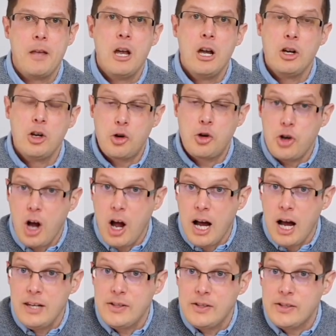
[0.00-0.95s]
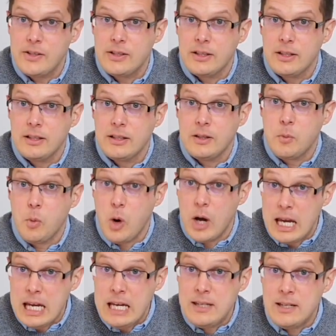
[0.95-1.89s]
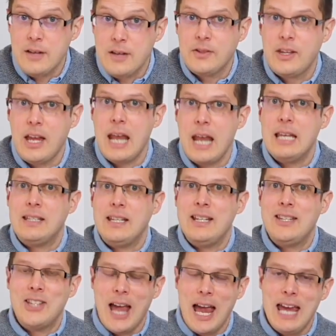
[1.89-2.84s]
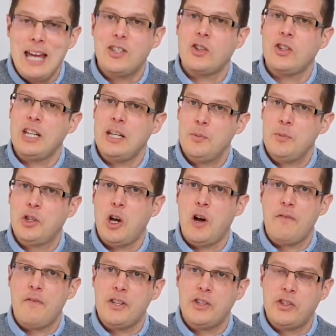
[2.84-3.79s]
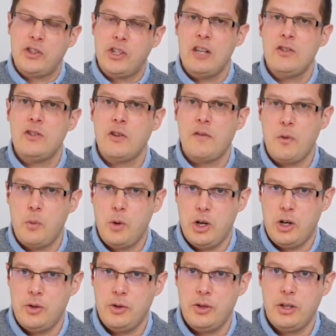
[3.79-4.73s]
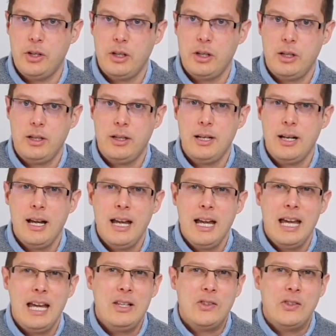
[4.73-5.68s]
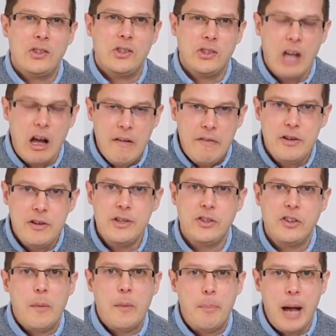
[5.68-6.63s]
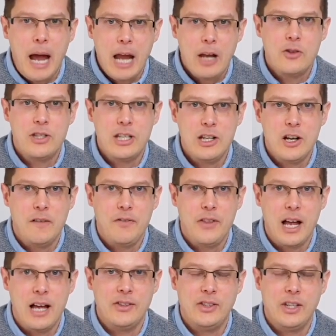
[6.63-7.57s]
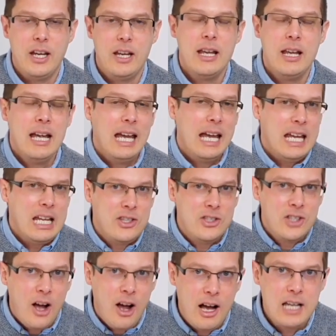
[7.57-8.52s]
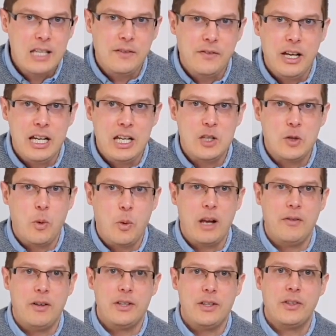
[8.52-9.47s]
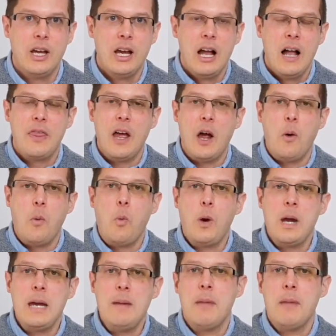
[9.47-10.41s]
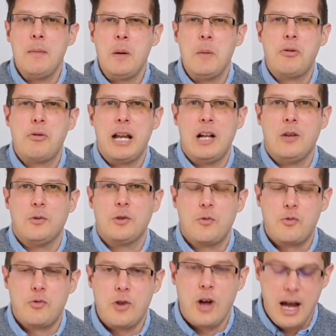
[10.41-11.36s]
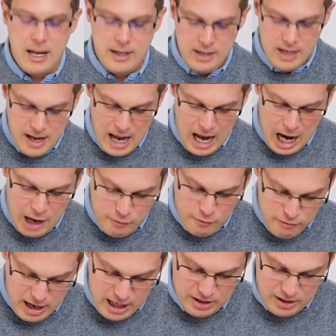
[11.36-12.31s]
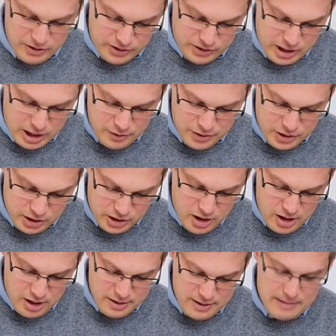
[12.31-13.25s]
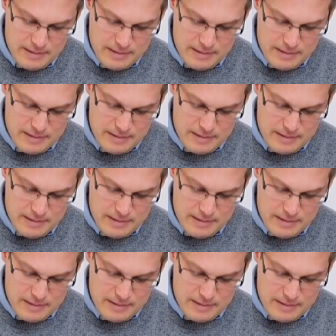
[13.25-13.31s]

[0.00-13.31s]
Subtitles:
Christ, what he does then is he takes on himself the sins of the world. He suffers the penalty of that sin. He dies for each one of us that we may be pronounced right and reconciled to God.